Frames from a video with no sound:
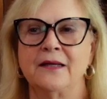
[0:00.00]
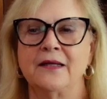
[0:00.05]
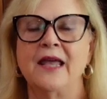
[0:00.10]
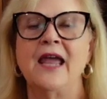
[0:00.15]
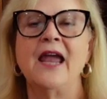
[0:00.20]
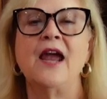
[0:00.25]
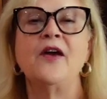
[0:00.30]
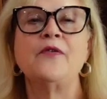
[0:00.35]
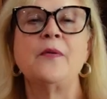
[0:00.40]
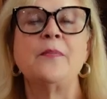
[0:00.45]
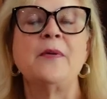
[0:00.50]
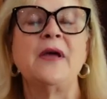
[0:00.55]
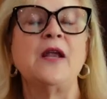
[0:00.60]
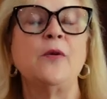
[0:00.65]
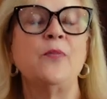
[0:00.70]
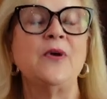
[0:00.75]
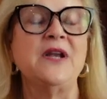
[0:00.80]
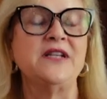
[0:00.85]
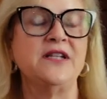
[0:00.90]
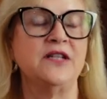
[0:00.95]
Okay,
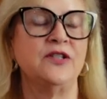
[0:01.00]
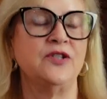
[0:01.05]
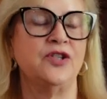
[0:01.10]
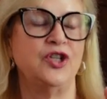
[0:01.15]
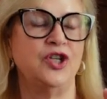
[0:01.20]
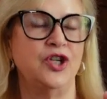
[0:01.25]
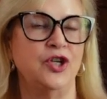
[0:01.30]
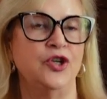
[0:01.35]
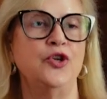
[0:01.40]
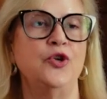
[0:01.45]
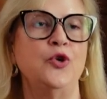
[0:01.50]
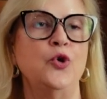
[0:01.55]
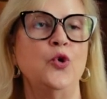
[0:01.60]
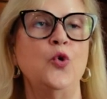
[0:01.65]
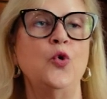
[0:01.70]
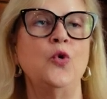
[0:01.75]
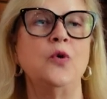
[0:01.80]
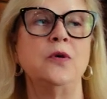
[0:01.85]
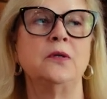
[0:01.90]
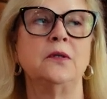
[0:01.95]
everybody, we did
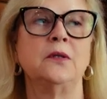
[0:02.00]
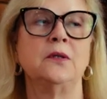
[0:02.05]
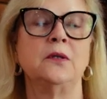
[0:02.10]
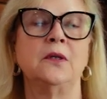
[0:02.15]
two,